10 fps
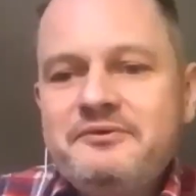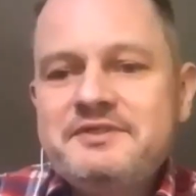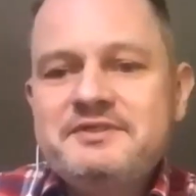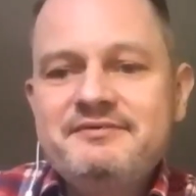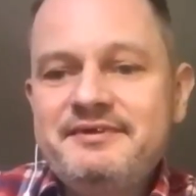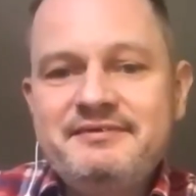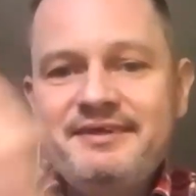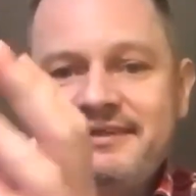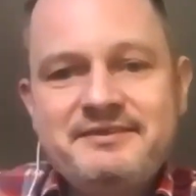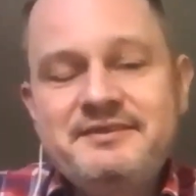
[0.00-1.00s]
It's
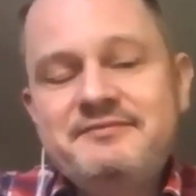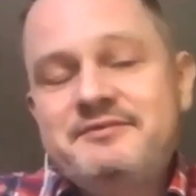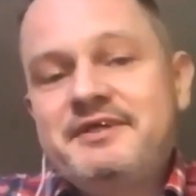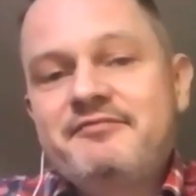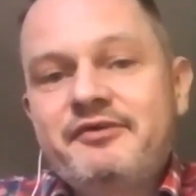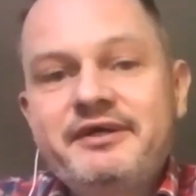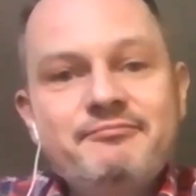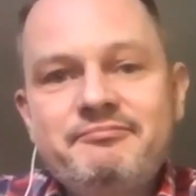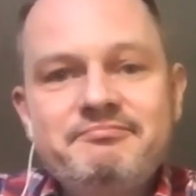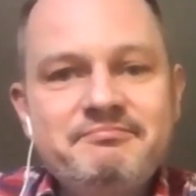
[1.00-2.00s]
like delivering,
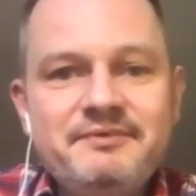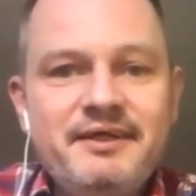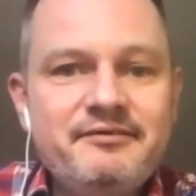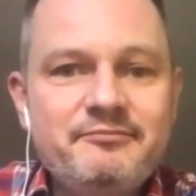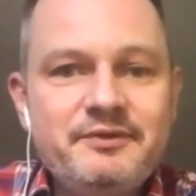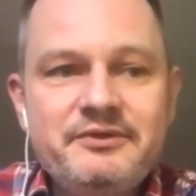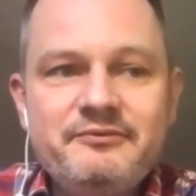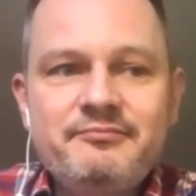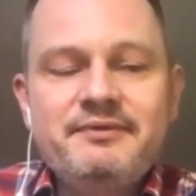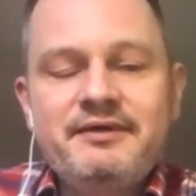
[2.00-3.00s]
like we
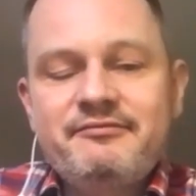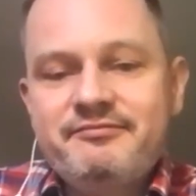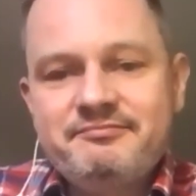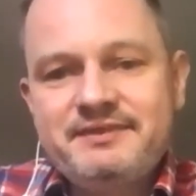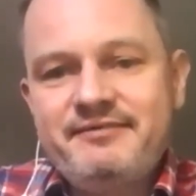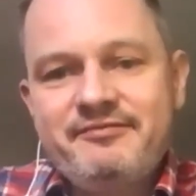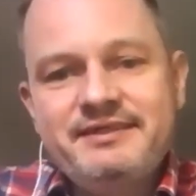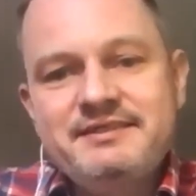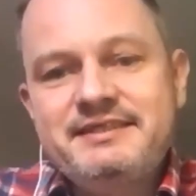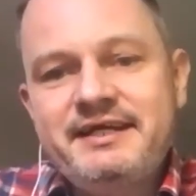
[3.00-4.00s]
do, like say for
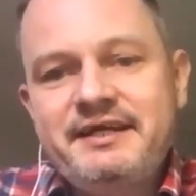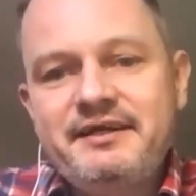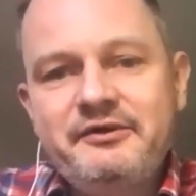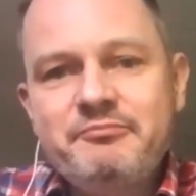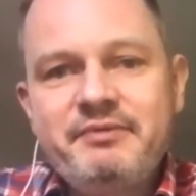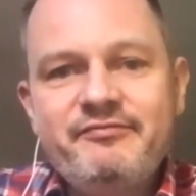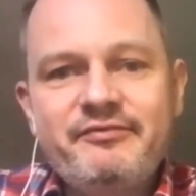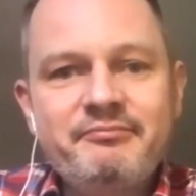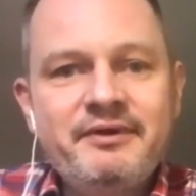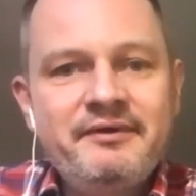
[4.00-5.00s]
instance, taking a load of beef
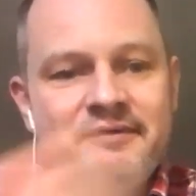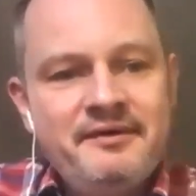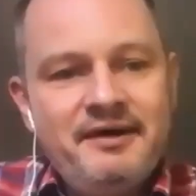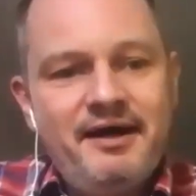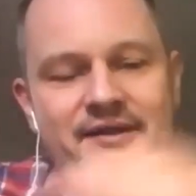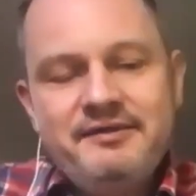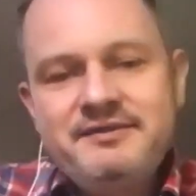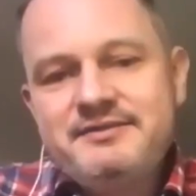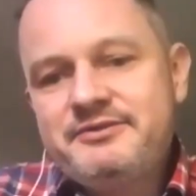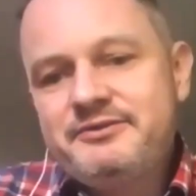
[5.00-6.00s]
from
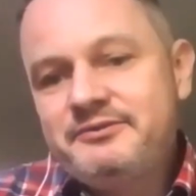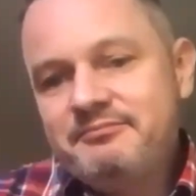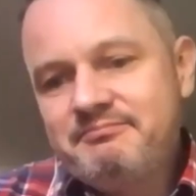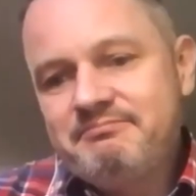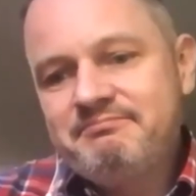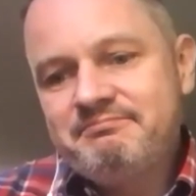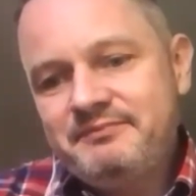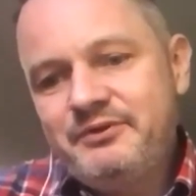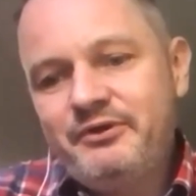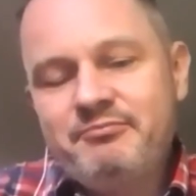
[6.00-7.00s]
Ireland to
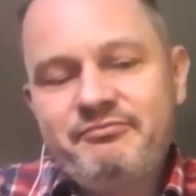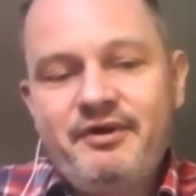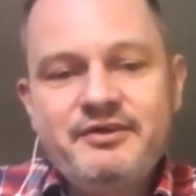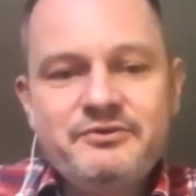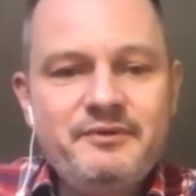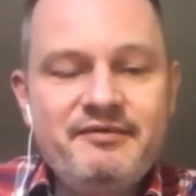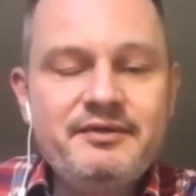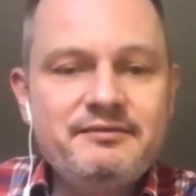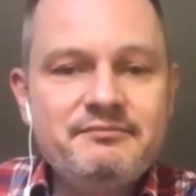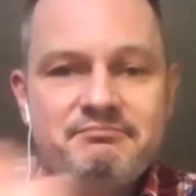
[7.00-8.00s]
Europe, France, or
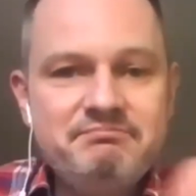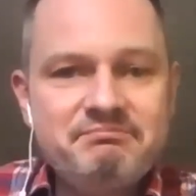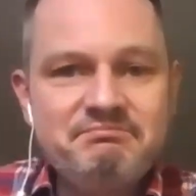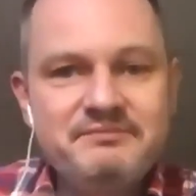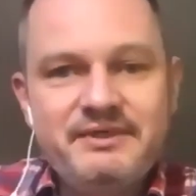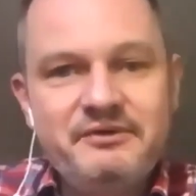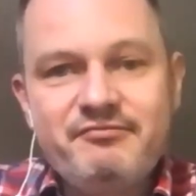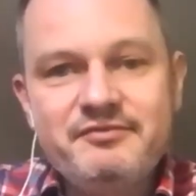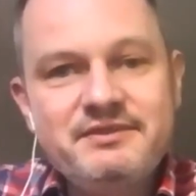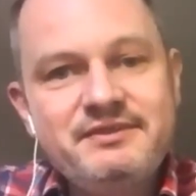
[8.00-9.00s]
wherever. No
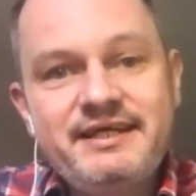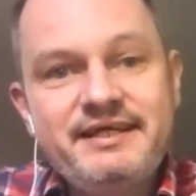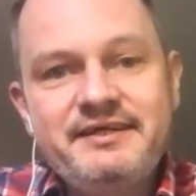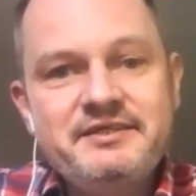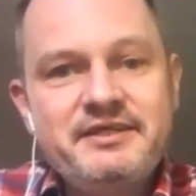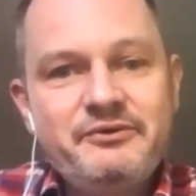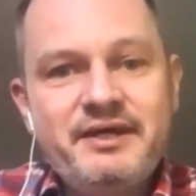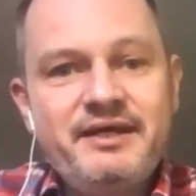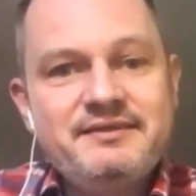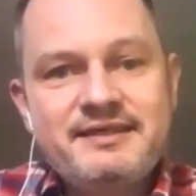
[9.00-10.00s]
different to taking it to the
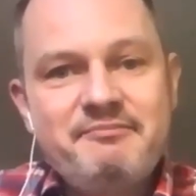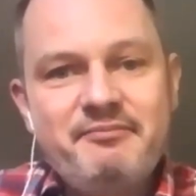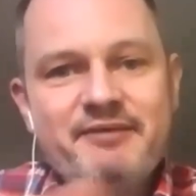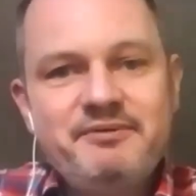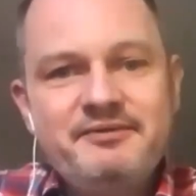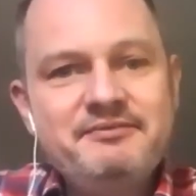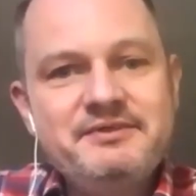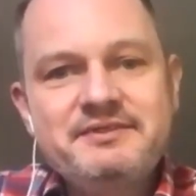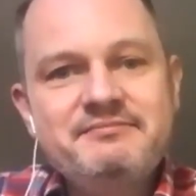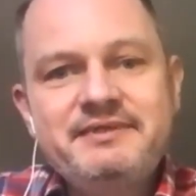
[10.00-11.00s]
UK. Same bit of paper.
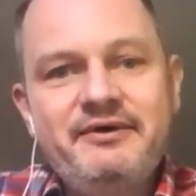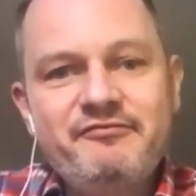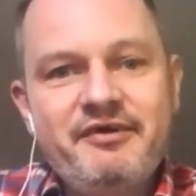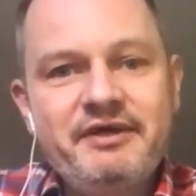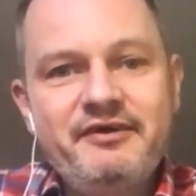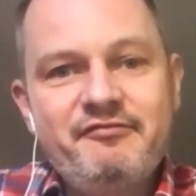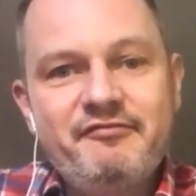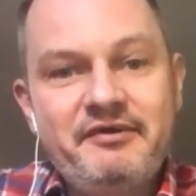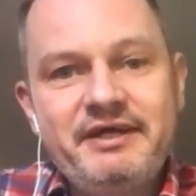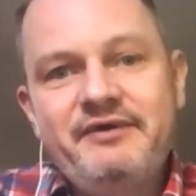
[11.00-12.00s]
Just get on a ferry, get off a
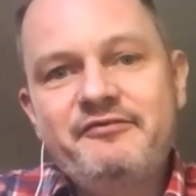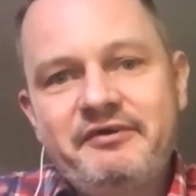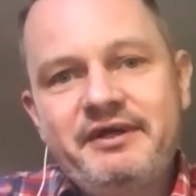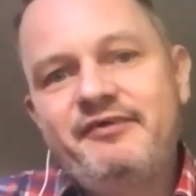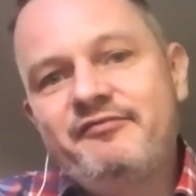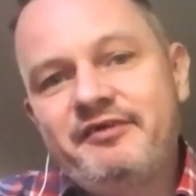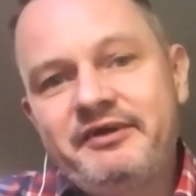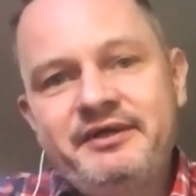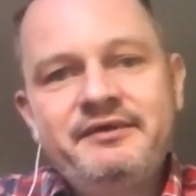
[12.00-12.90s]
ferry, get on a ferry, get off a ferry,